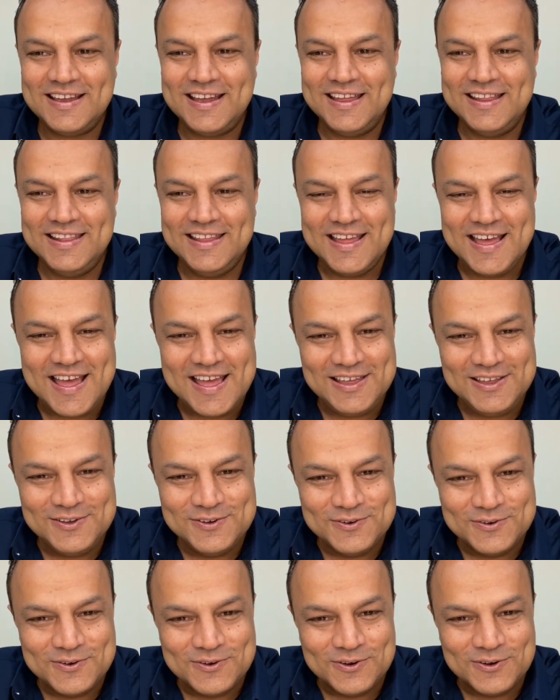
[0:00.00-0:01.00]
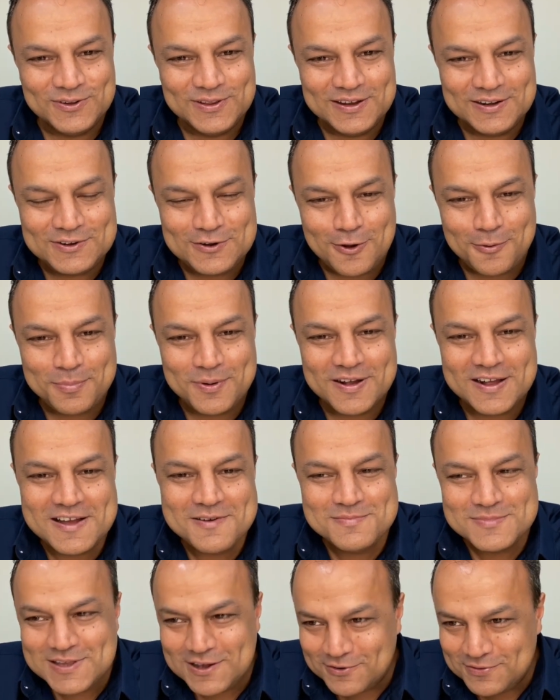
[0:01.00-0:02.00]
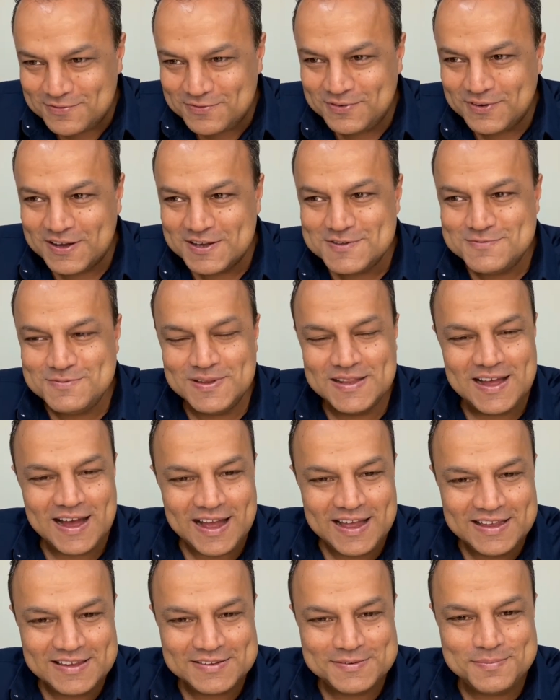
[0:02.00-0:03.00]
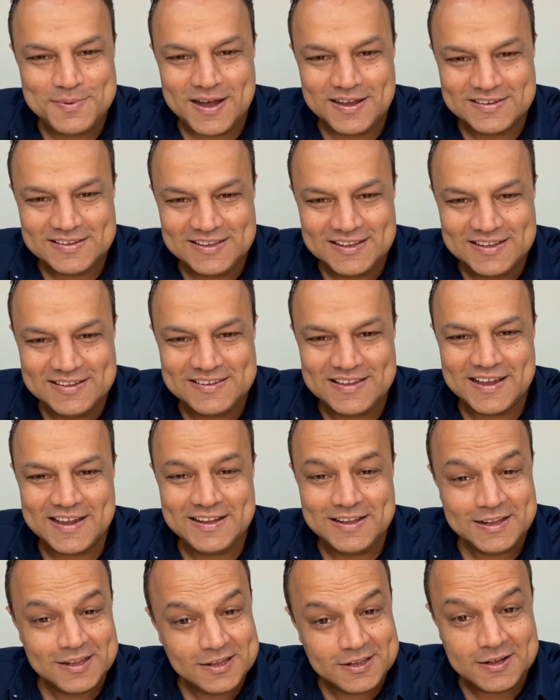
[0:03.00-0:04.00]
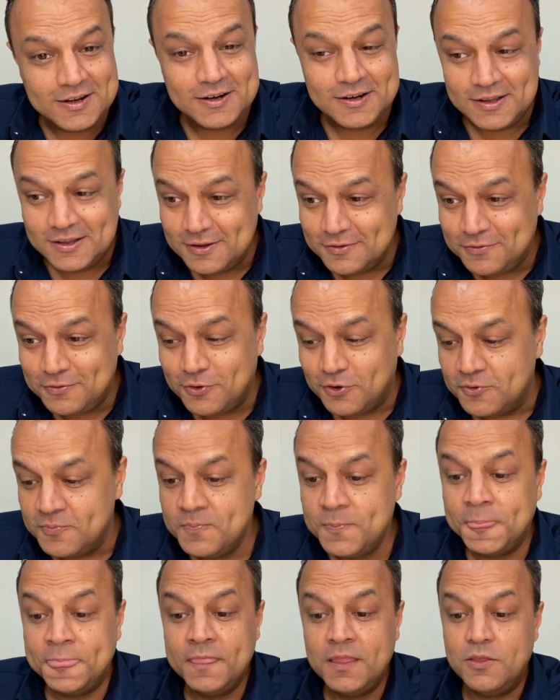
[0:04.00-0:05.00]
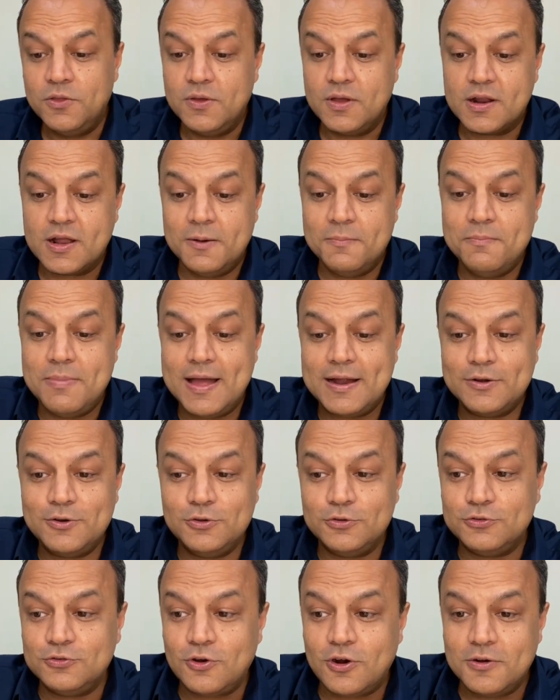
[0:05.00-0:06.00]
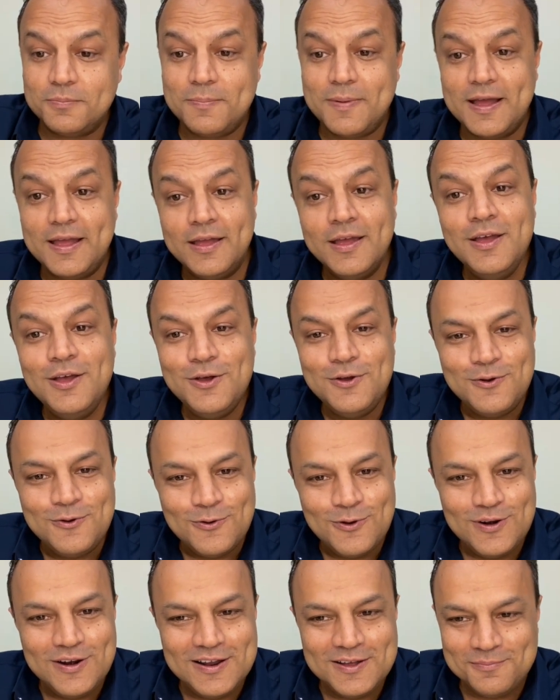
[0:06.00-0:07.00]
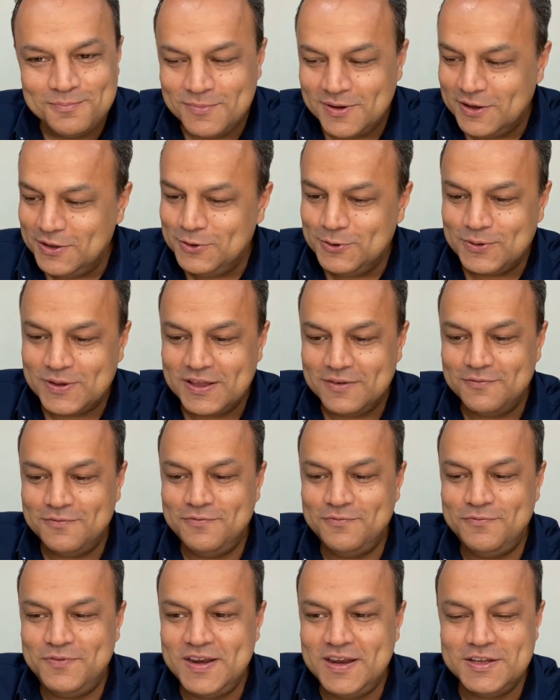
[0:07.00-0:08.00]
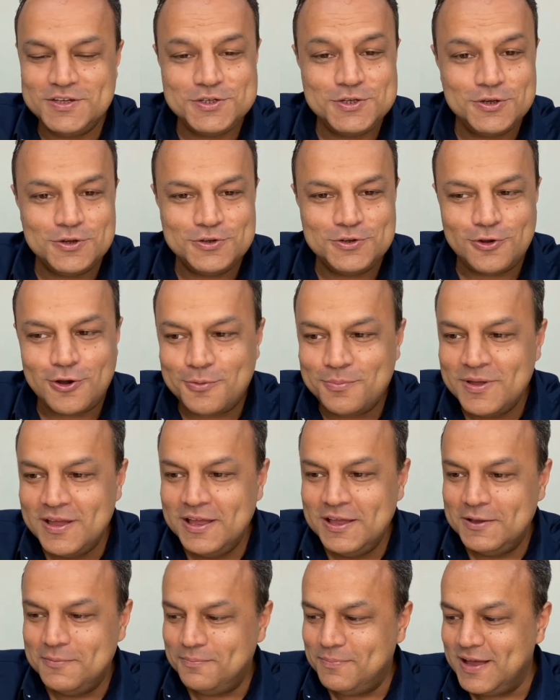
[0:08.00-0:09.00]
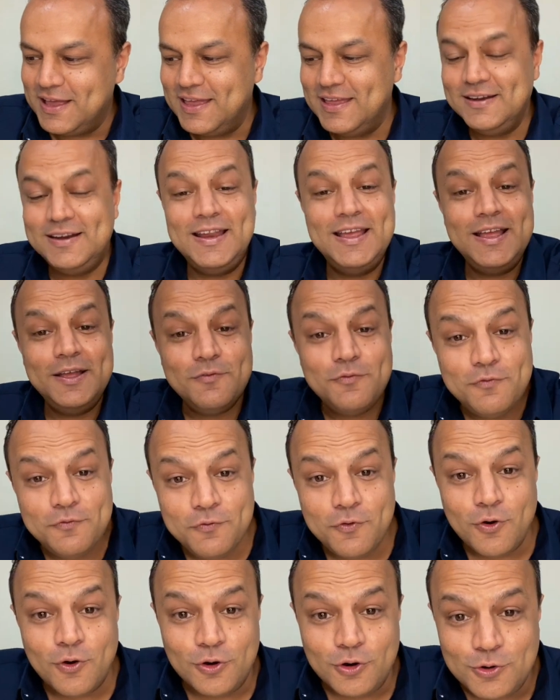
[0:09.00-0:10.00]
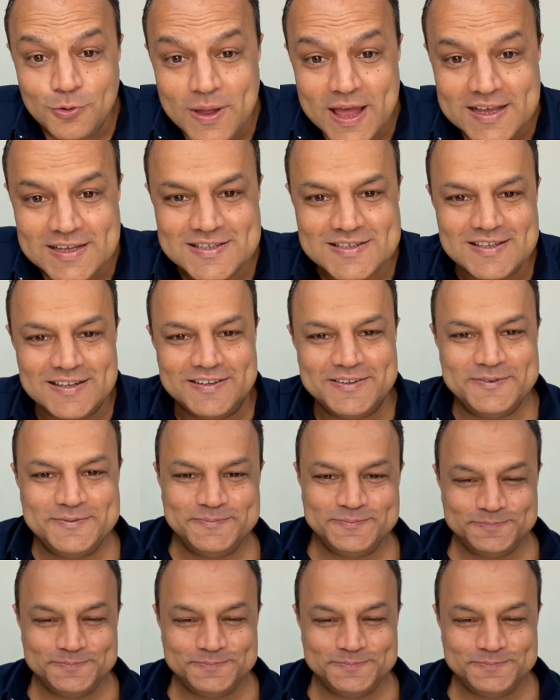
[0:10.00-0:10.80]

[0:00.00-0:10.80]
And there you go, the topper comes out first with the highest marks and the second and the third and the fourth. You come back to sort by roll number, you can finish your job by hitting 4 to exit.